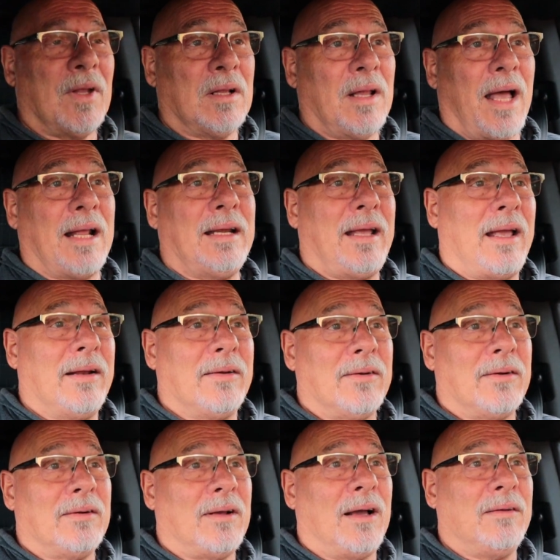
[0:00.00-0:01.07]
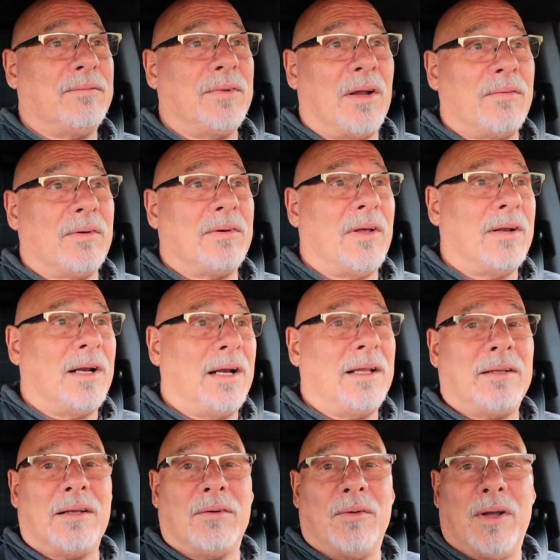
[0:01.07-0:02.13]
Gladiator I've never done
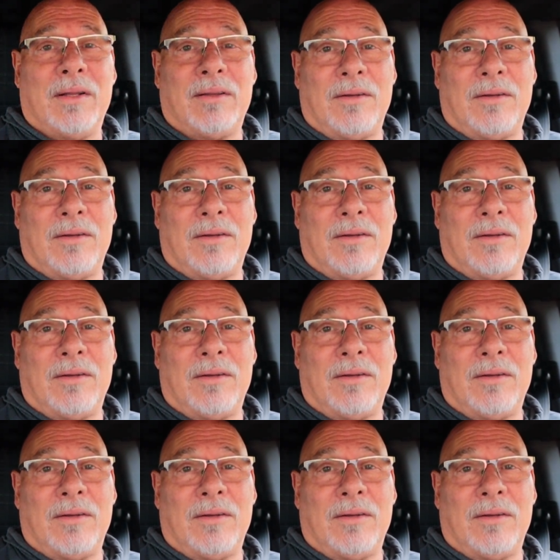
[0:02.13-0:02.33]
anything with,